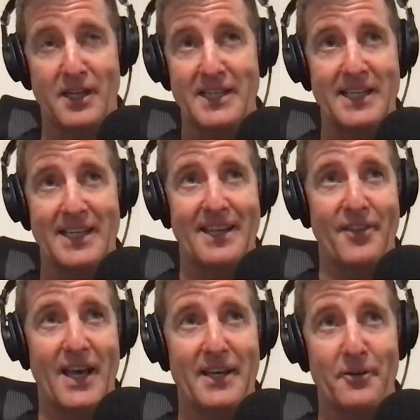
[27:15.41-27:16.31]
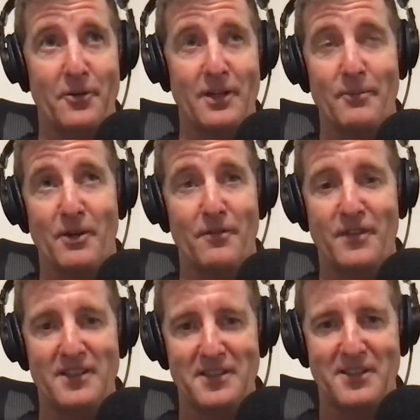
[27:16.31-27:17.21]
I didn't get that at all. I'm not
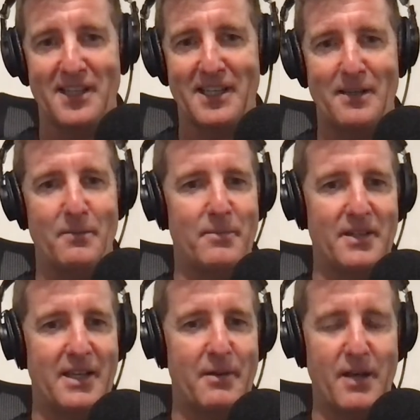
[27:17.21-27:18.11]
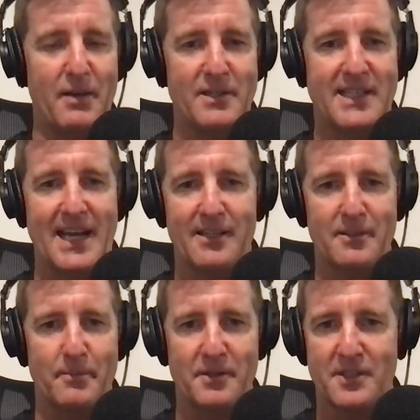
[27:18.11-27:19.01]
fearless like him, but he would tackle
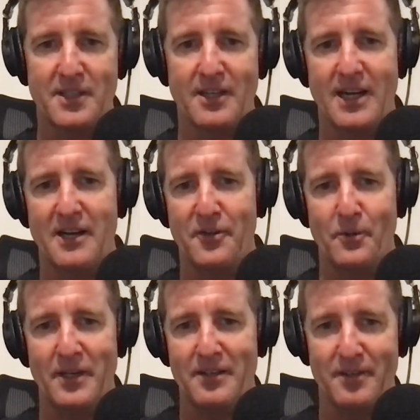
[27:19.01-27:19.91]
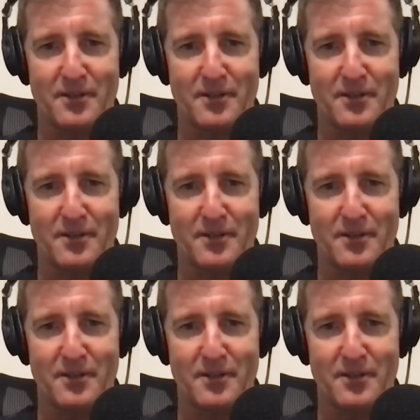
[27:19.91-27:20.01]
a monster guy on the wing,